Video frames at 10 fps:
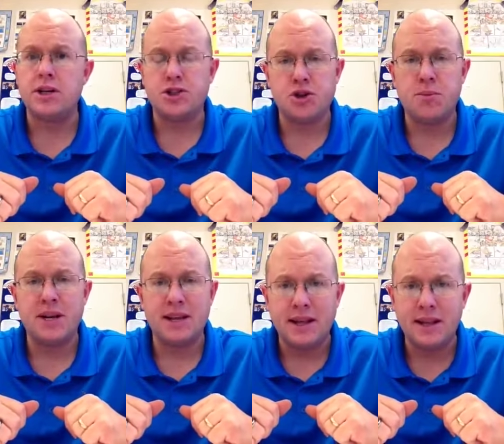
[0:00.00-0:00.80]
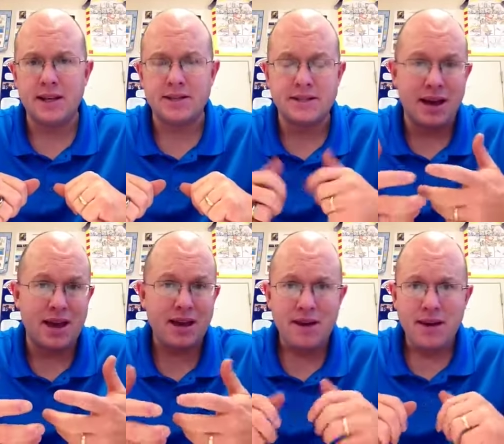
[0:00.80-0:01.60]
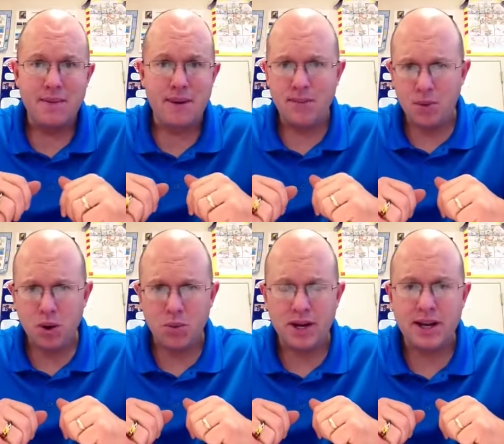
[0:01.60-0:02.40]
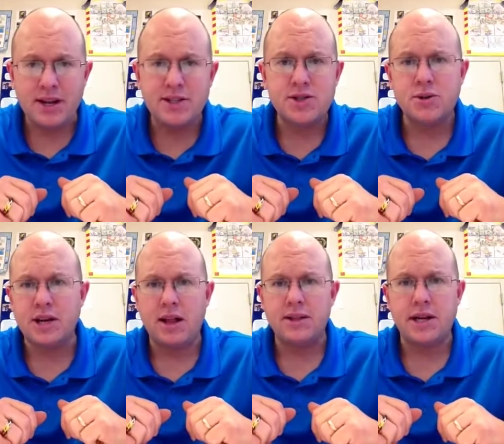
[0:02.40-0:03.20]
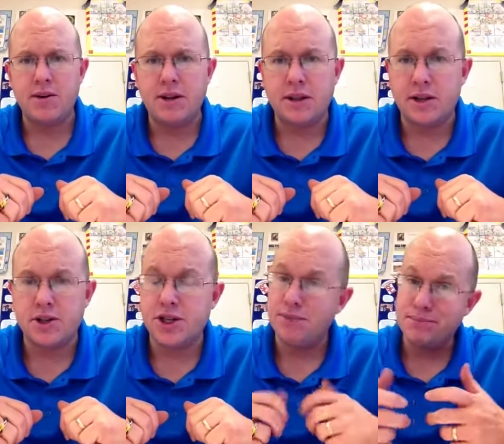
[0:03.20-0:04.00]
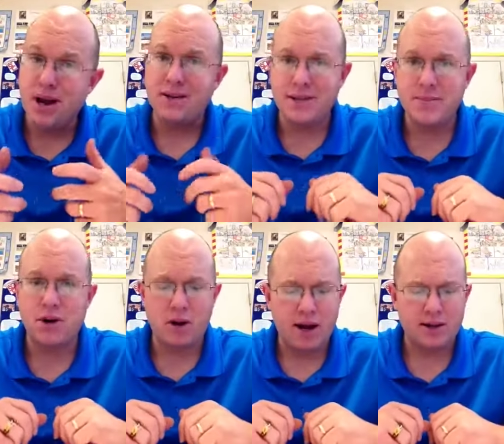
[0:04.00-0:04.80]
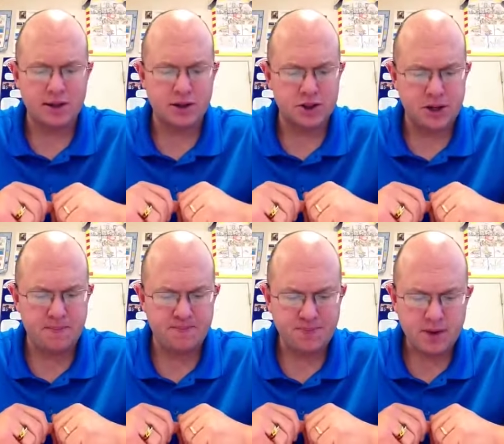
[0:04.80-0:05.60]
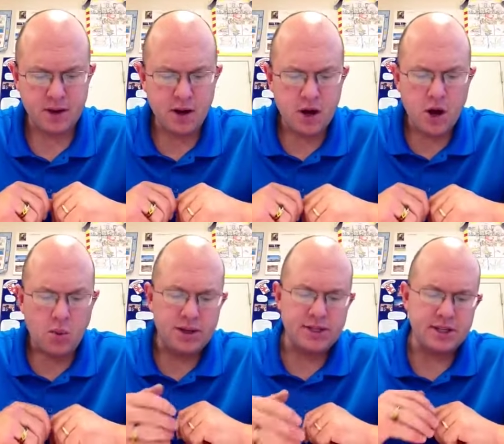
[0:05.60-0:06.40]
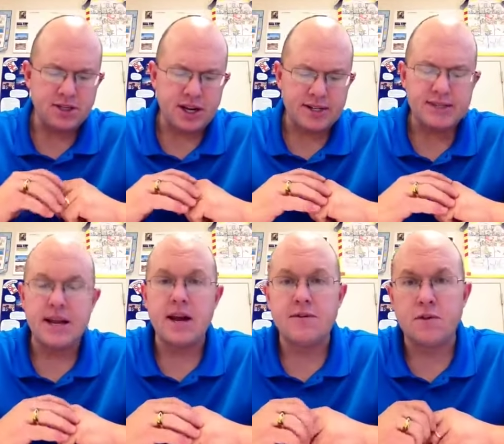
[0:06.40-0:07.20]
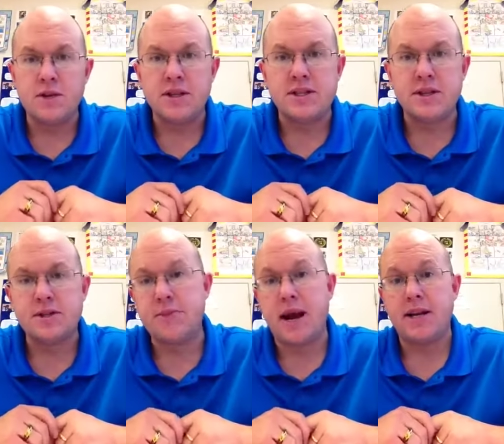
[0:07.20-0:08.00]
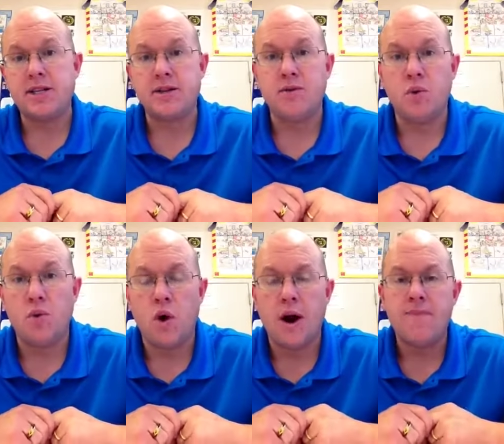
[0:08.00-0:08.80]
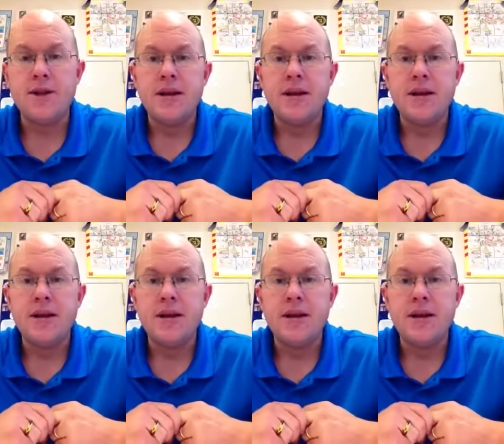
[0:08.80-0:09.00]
at Germany and Italy and say, maybe what we need is totalitarian leadership, not democratic leadership. What does each side stand for in the Spanish Civil War?